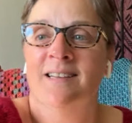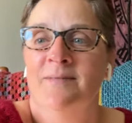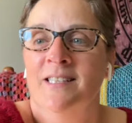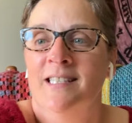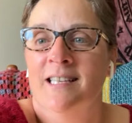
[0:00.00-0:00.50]
Let
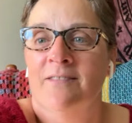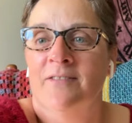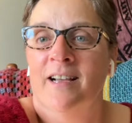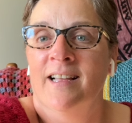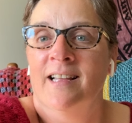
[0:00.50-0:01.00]
me see if
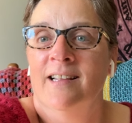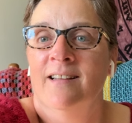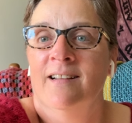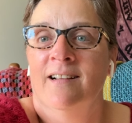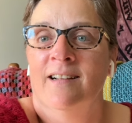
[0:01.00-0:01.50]
I can
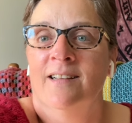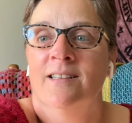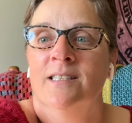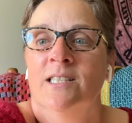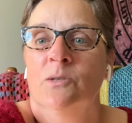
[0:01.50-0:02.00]

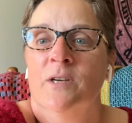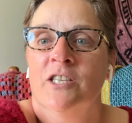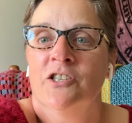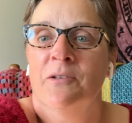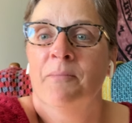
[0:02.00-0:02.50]

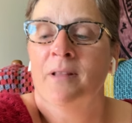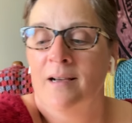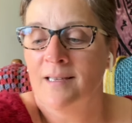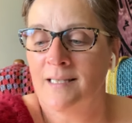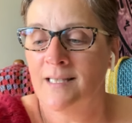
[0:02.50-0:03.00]
switch the
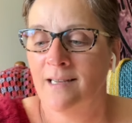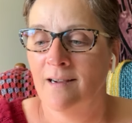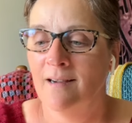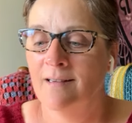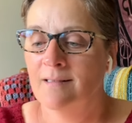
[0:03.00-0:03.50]
plugs
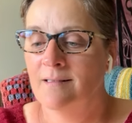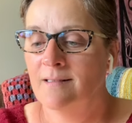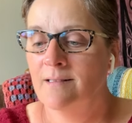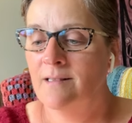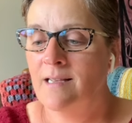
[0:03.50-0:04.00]
here.
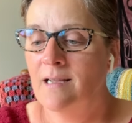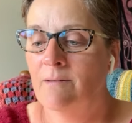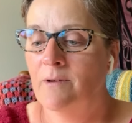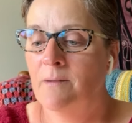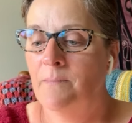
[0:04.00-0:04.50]
I think I
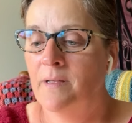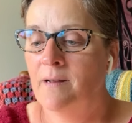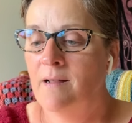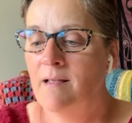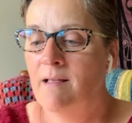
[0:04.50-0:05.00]
would have been,